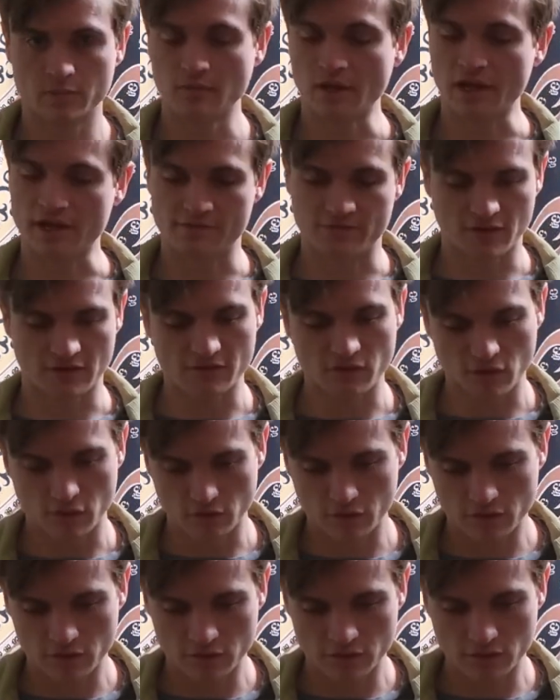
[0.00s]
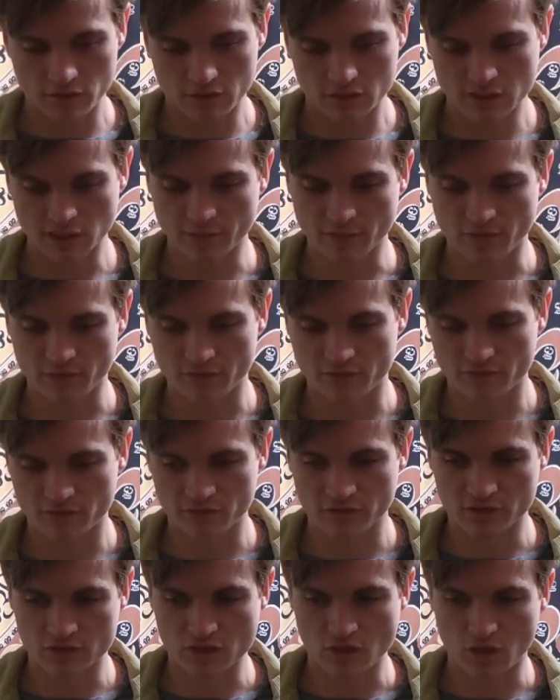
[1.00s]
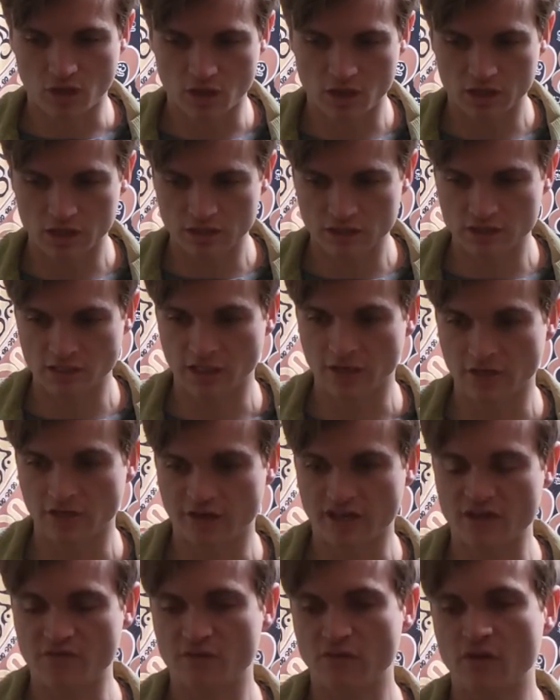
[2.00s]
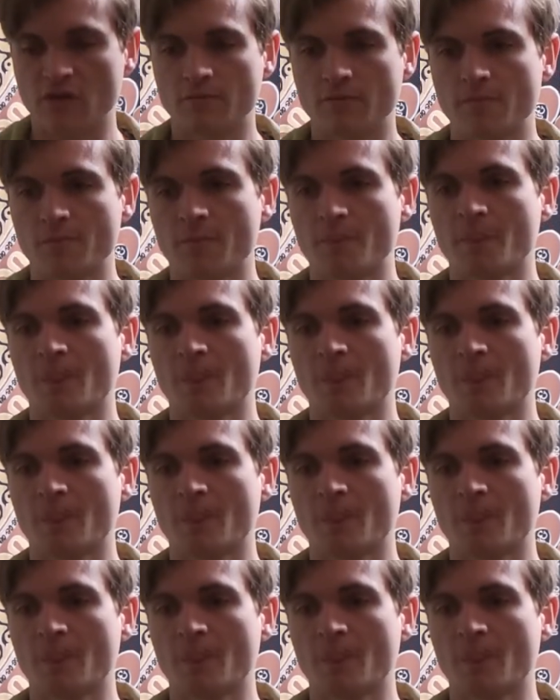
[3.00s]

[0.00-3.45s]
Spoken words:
I've heard some of the talks that are given,